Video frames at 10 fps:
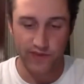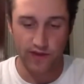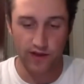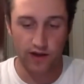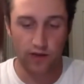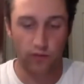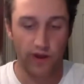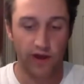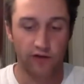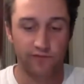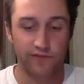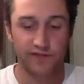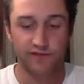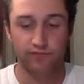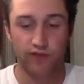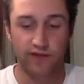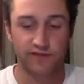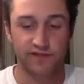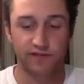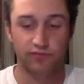What elements of
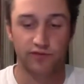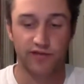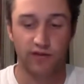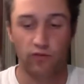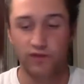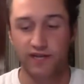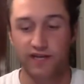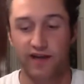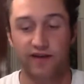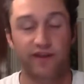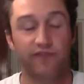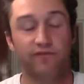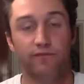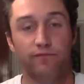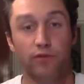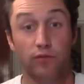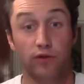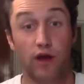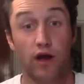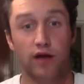privacy protect one's identity from
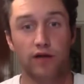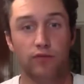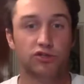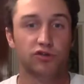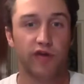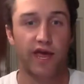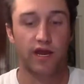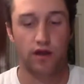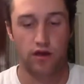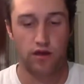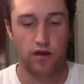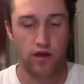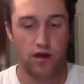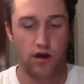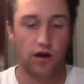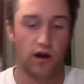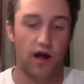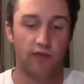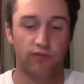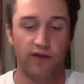commercial gain,
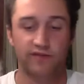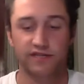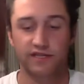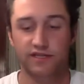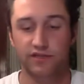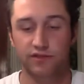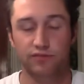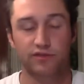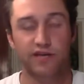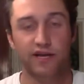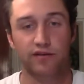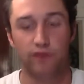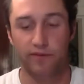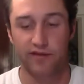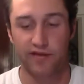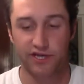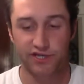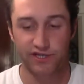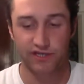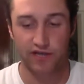how privacy is used to protect
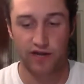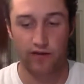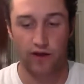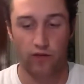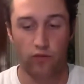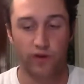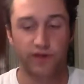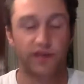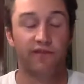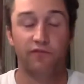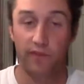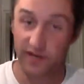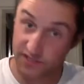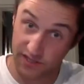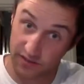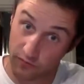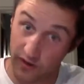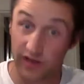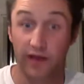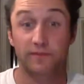reputation, and what defamation when
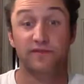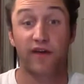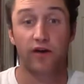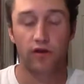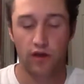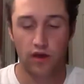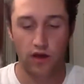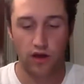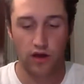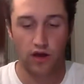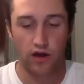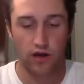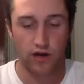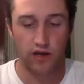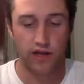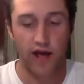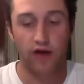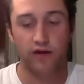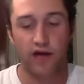it claims fail, and how